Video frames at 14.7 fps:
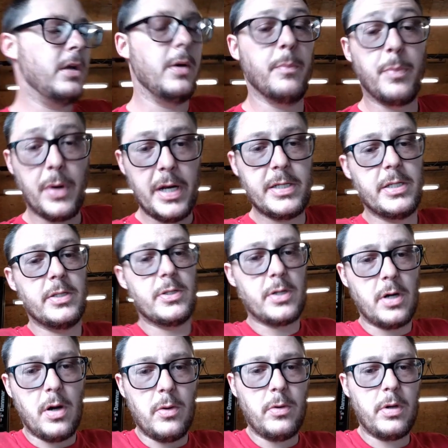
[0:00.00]
compression
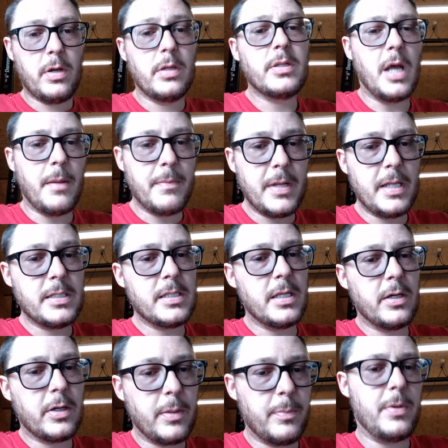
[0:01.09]
stroke. Top dead
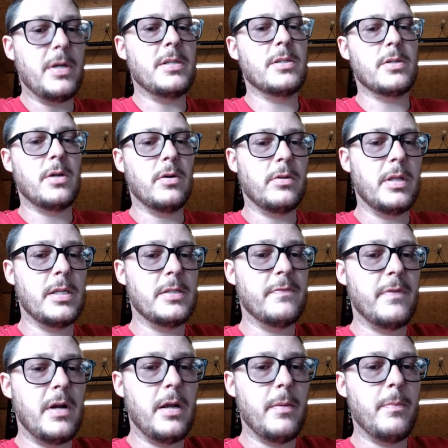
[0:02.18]
center compression stroke, that's a
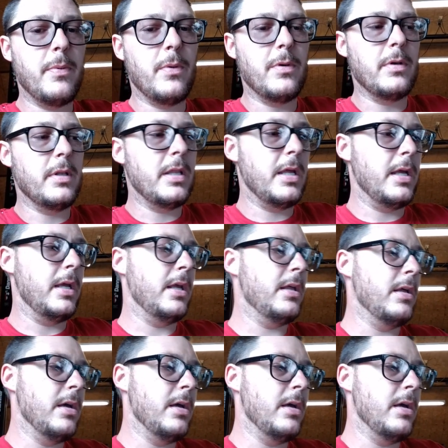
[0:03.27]
very important thing.